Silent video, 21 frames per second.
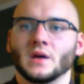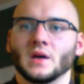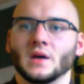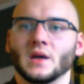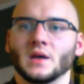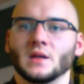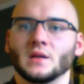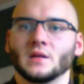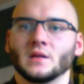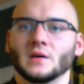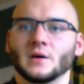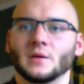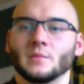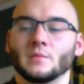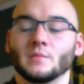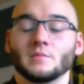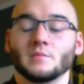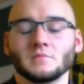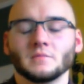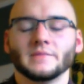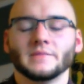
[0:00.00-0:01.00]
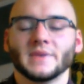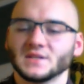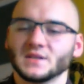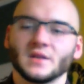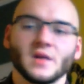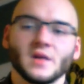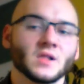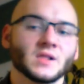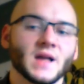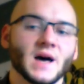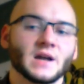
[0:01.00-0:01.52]
and basically a
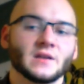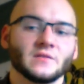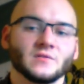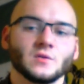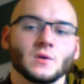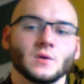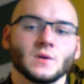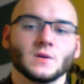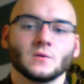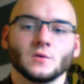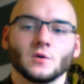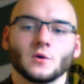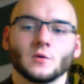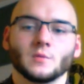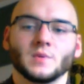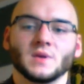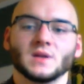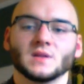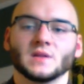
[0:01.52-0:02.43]
lot of Indo-European